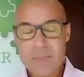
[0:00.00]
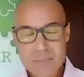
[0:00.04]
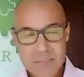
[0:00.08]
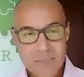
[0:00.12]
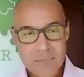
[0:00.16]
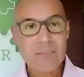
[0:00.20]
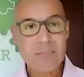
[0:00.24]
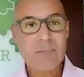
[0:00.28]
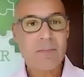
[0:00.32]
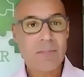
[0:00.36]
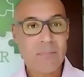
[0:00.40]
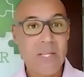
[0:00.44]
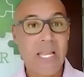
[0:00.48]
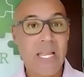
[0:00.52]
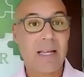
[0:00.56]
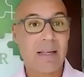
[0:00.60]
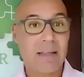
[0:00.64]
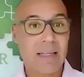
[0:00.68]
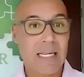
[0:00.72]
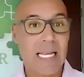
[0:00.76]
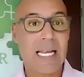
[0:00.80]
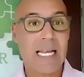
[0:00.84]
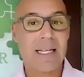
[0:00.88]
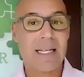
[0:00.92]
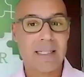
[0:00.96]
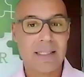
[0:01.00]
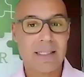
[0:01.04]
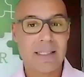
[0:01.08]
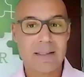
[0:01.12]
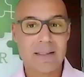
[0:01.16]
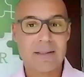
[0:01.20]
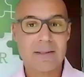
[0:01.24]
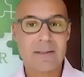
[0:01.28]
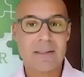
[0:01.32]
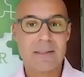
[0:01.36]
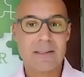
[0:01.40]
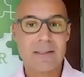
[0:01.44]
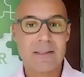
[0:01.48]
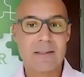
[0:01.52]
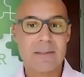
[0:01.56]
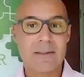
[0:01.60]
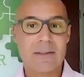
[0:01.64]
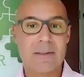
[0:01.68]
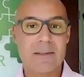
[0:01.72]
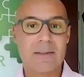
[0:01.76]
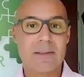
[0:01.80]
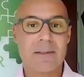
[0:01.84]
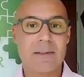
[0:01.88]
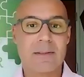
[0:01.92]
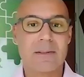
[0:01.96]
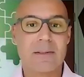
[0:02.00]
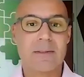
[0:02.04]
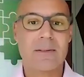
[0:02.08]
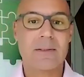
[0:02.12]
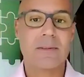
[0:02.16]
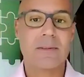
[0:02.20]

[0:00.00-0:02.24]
right that like a lot i mean the, the,